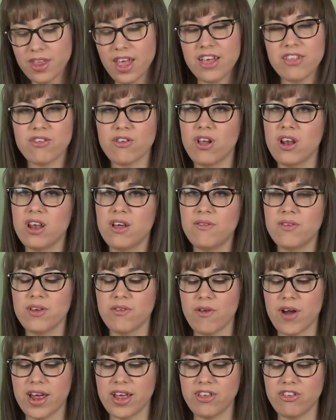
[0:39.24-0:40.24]
It's got a lovely
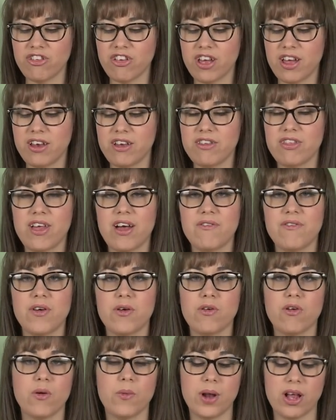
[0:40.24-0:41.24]
range and that
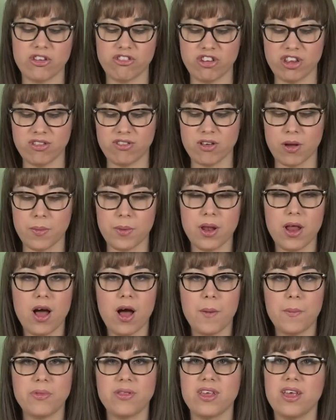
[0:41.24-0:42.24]
Velcro will actually double
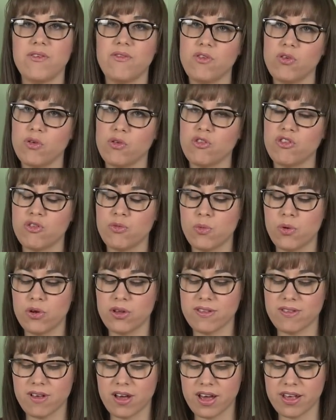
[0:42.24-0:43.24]
up to give you those smaller
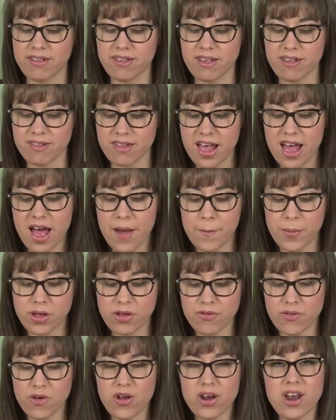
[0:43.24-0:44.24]
sizes. But
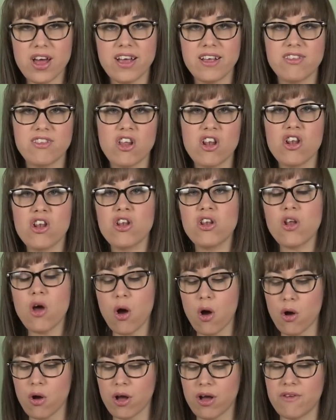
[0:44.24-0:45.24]
you've got a nice
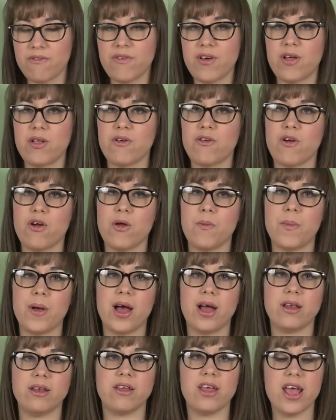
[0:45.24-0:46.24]
long Velcro
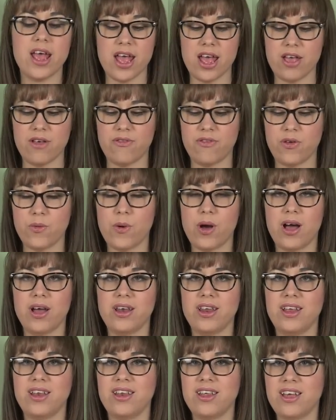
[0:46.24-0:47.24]
band if you are
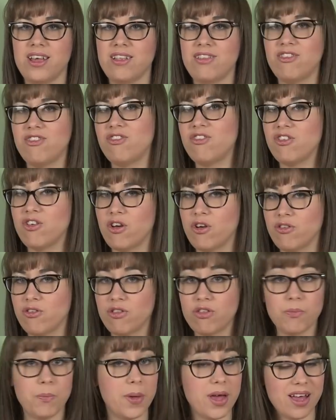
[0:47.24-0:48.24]
needing it to go to
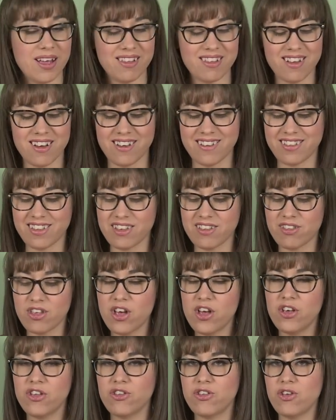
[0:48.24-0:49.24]
the bigger sizes.
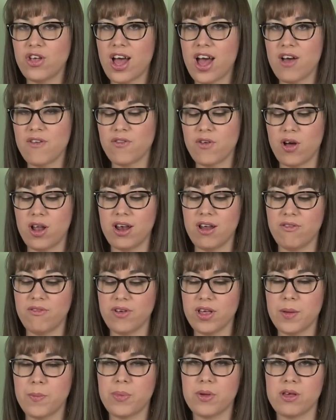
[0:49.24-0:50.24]
So you have got a
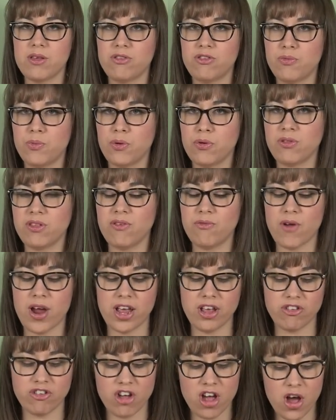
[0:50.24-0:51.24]
lovely birth to potty
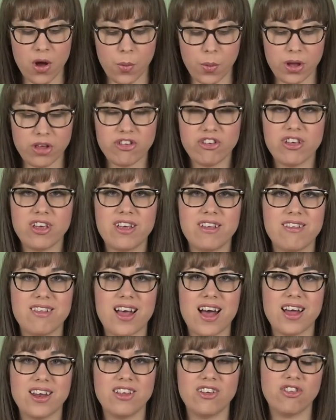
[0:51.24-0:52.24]
range, which is
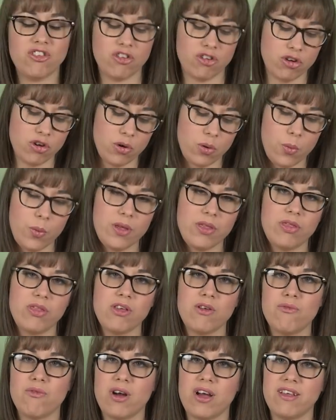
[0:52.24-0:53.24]
added to with
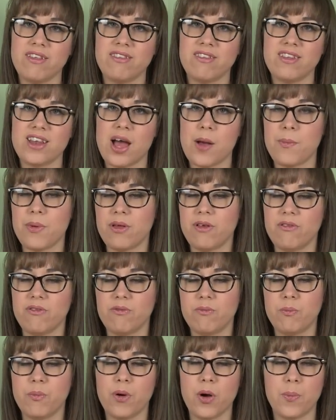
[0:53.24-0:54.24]
the rise snap
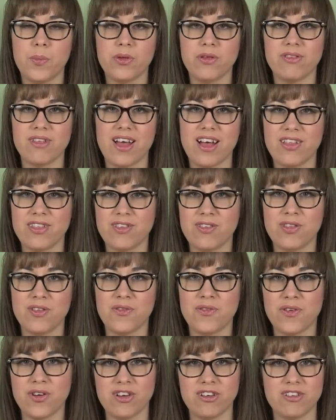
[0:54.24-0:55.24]
poppers at the
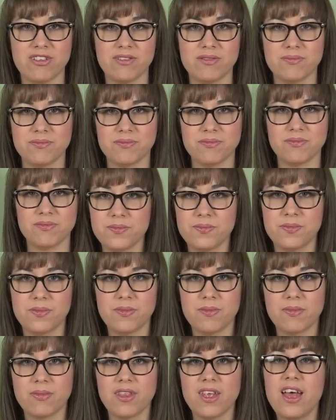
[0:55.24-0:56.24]
front.
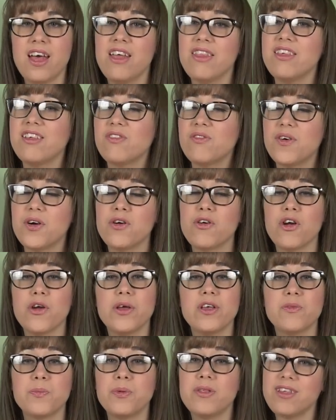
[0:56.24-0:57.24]
This Velcro
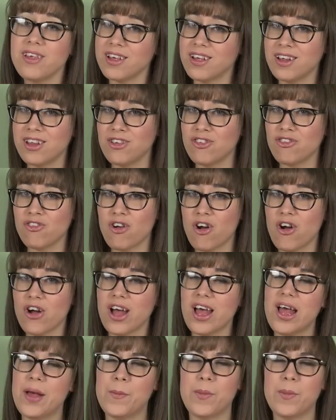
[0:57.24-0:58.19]
is particularly strong.